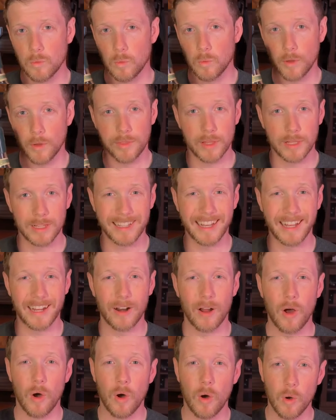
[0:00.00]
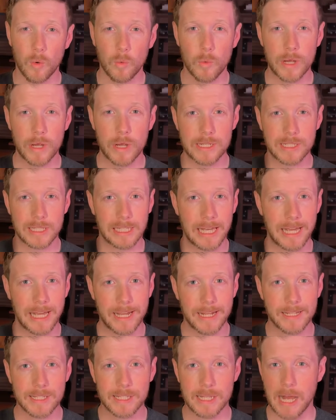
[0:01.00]
One thing that always
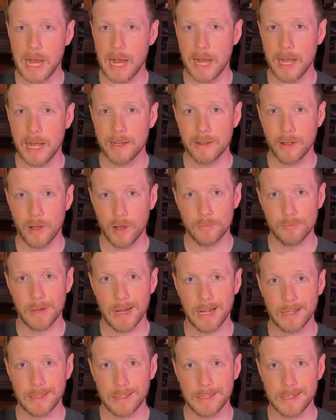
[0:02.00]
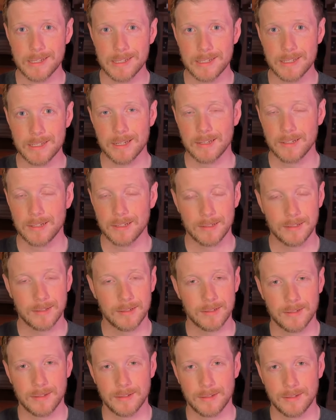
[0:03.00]
lands high on my list,
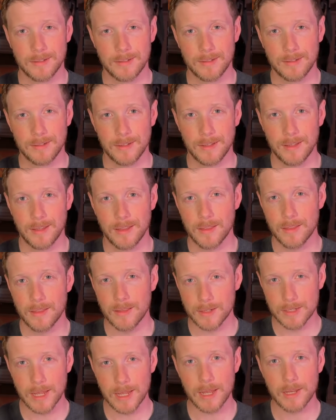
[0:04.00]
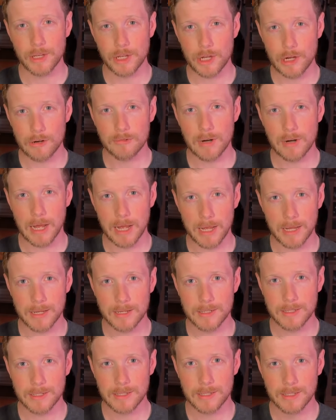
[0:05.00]
the 10-year
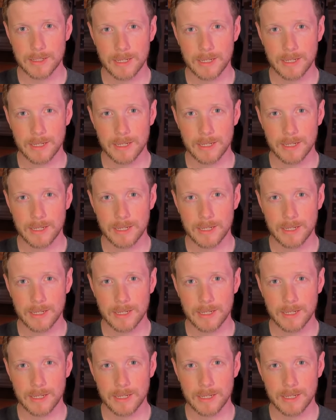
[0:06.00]
rise.